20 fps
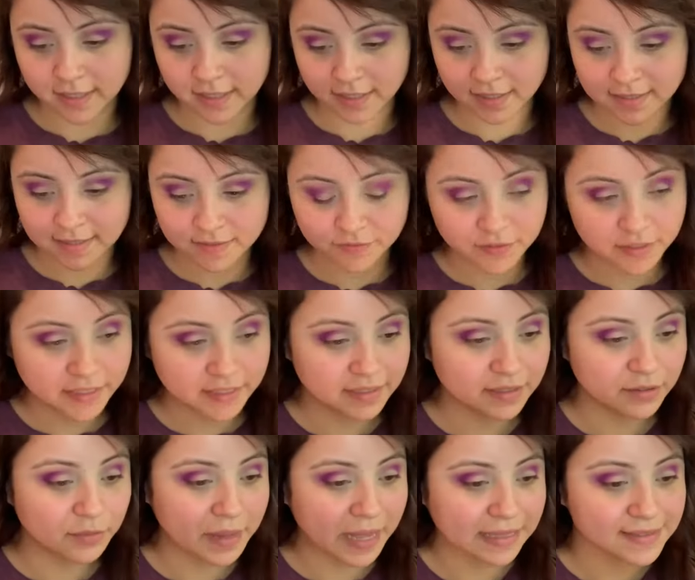taking his freaking
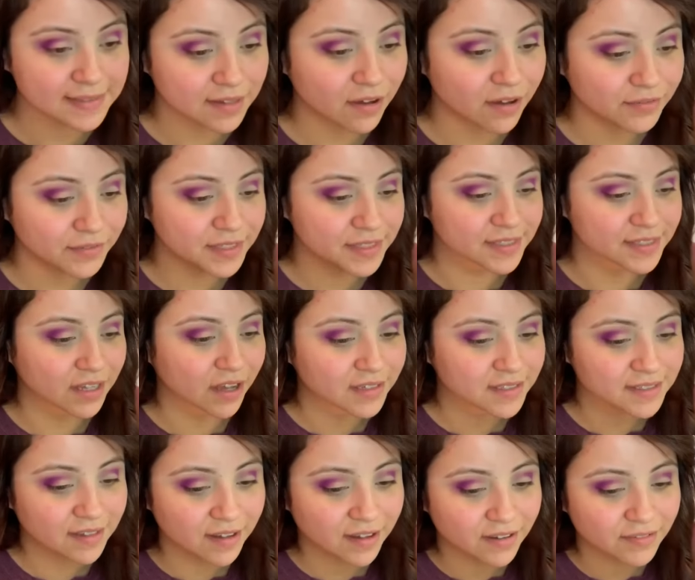little pants off and his
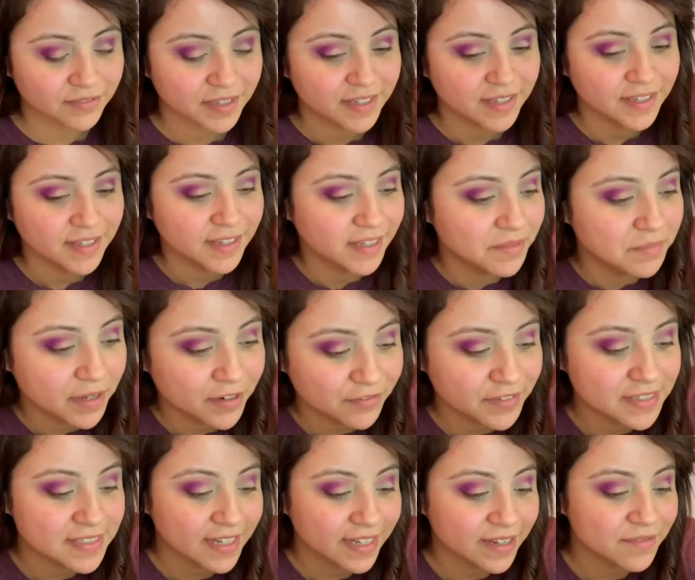socks off. And my
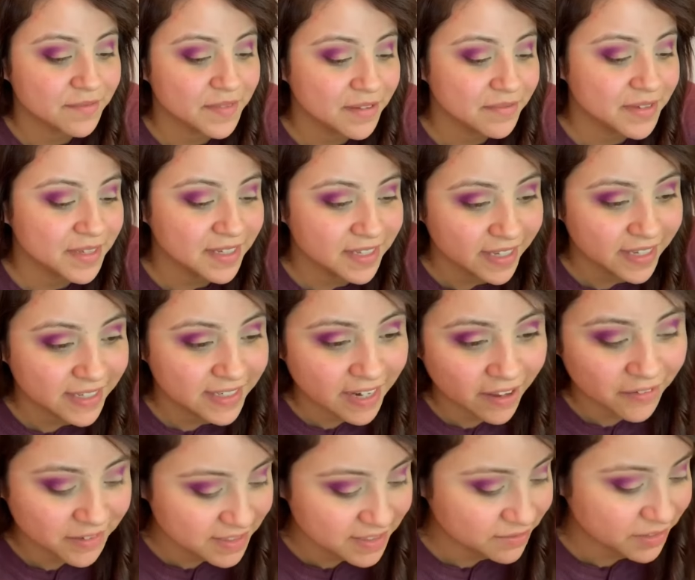friend's like, maybe like
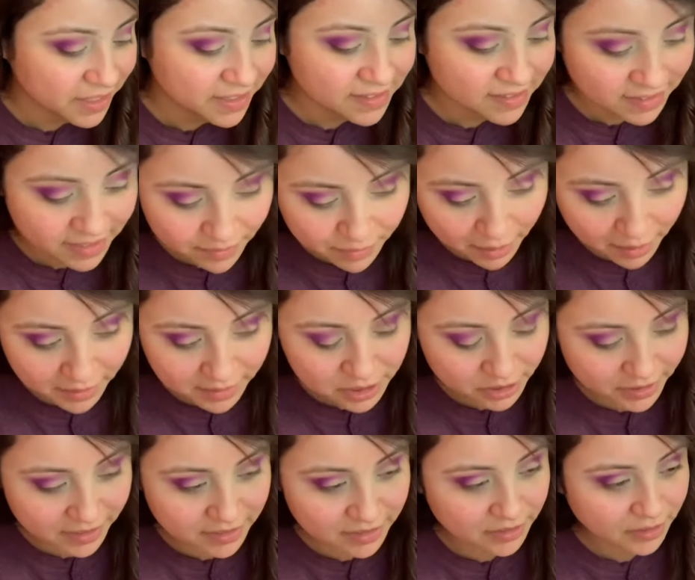now he's ready to get potty
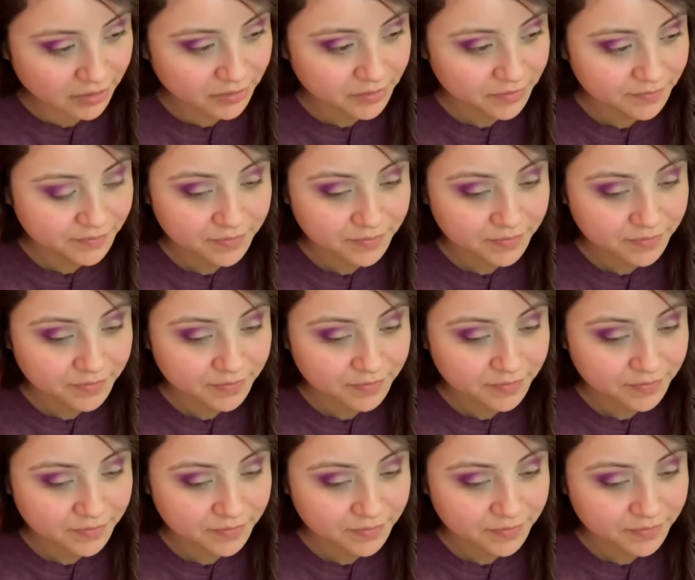trained, you know?